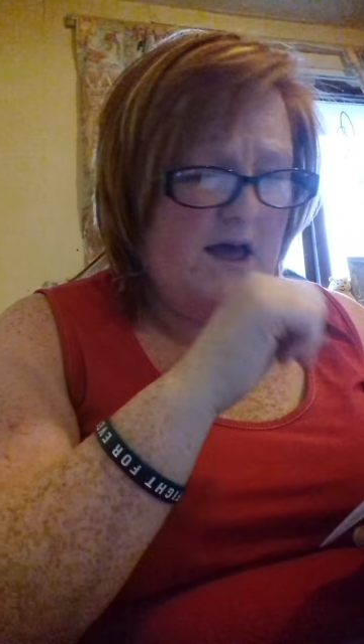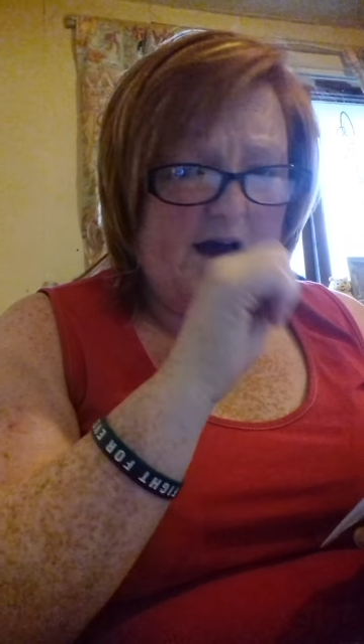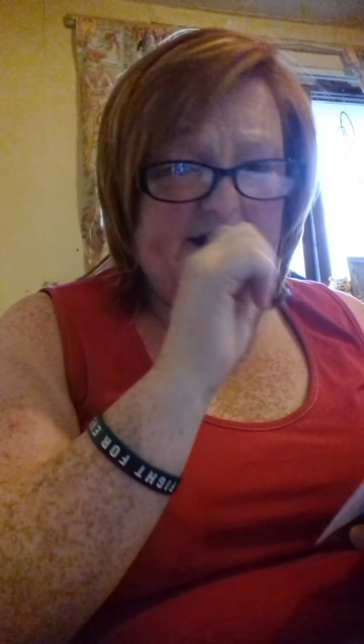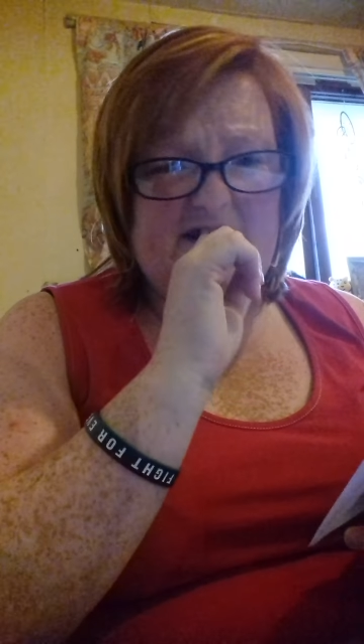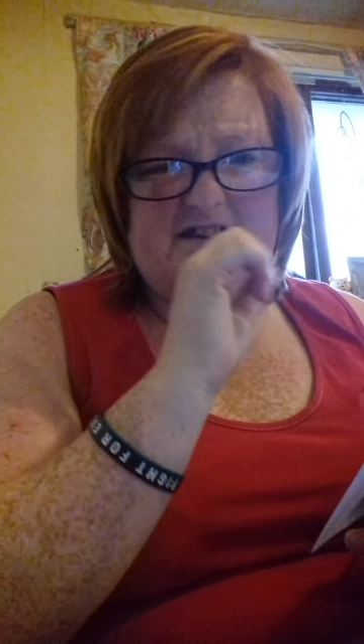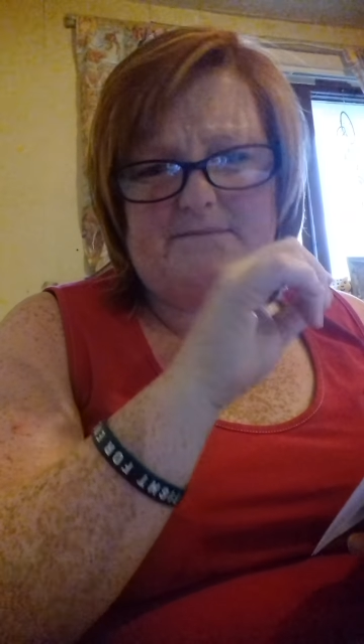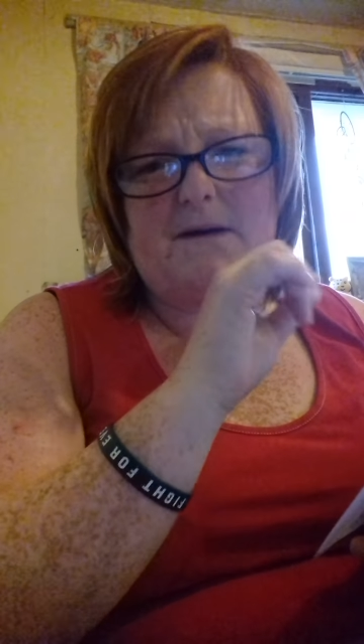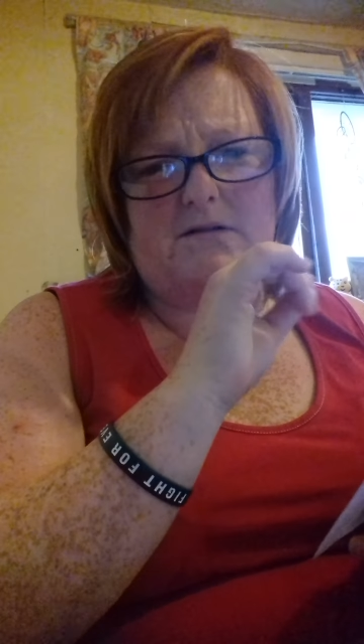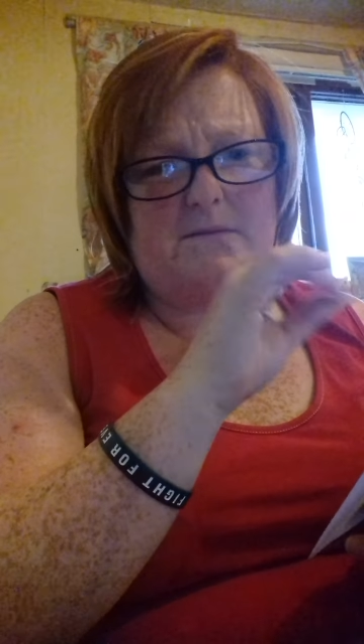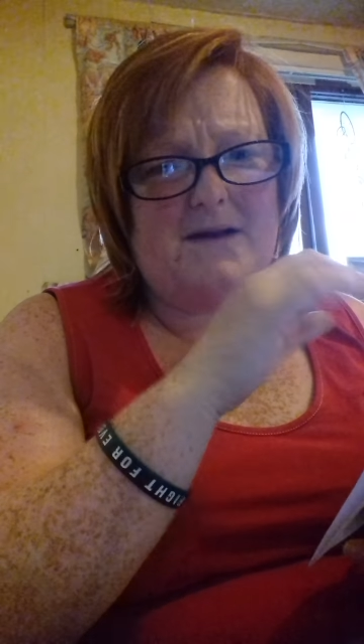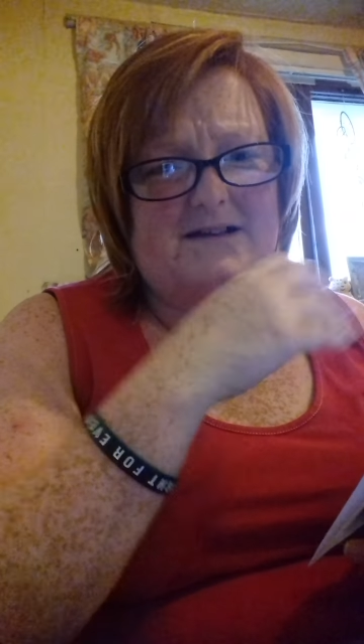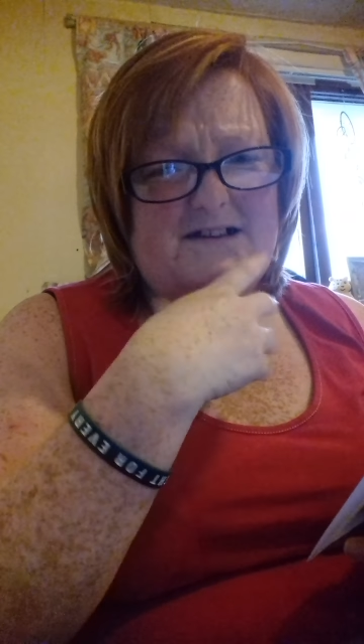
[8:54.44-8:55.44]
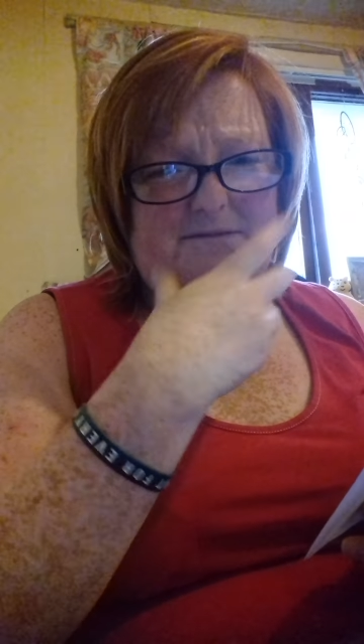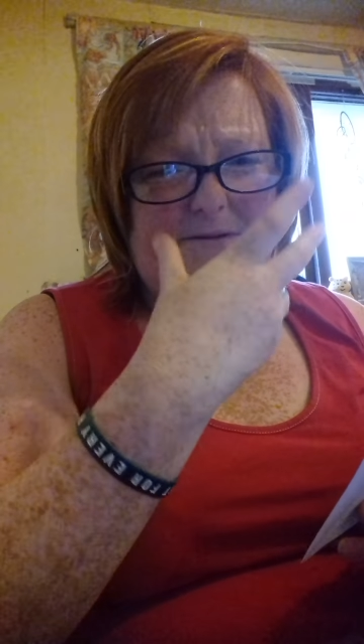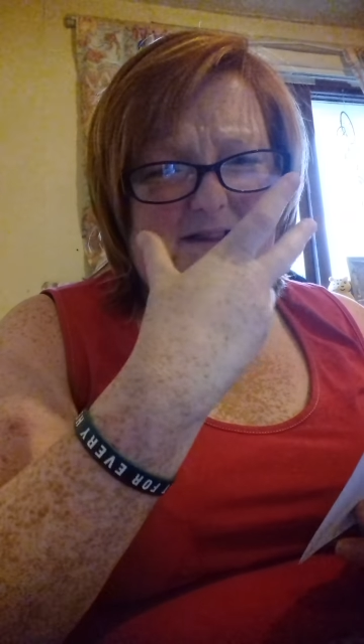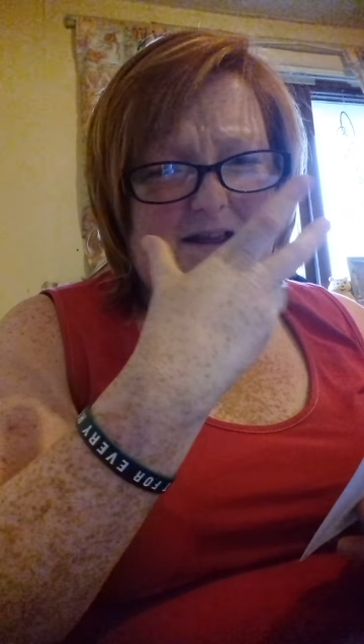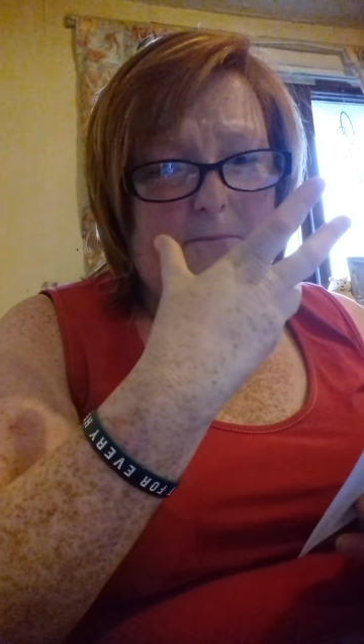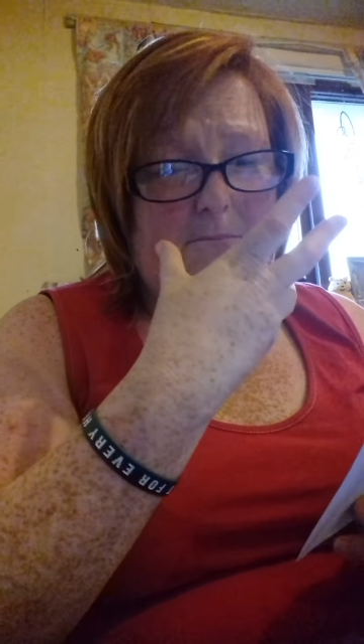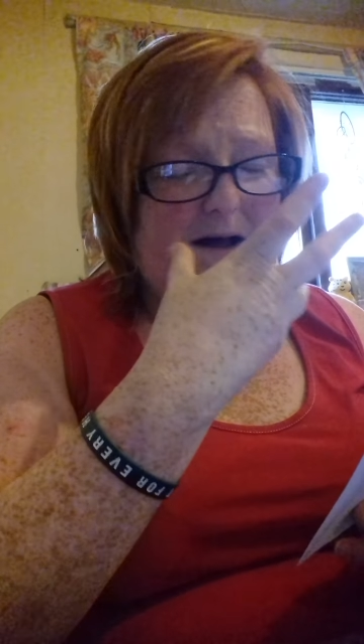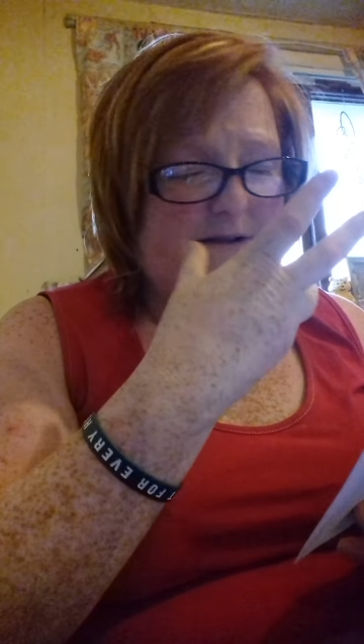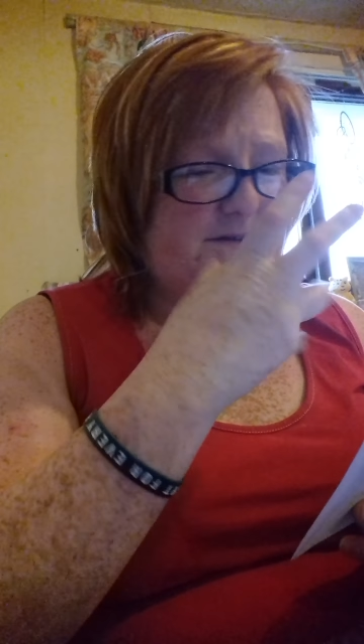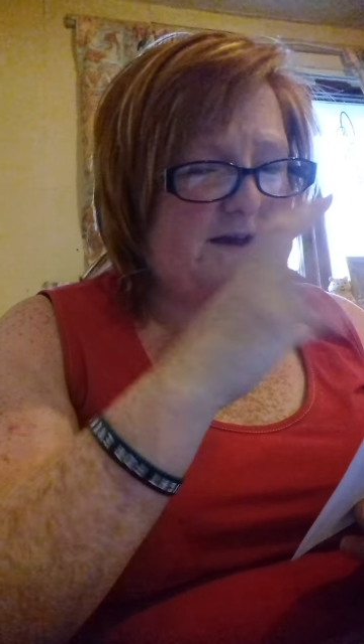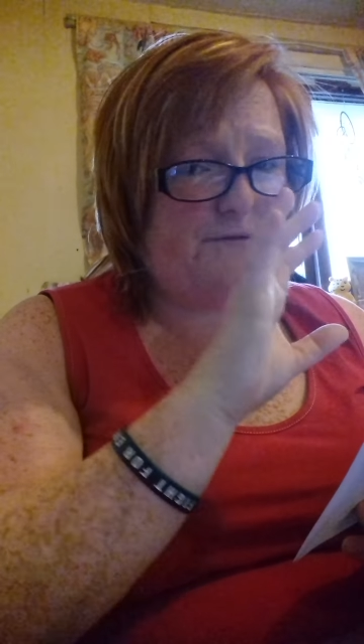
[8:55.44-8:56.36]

and it smelled amazing. It smells like a man's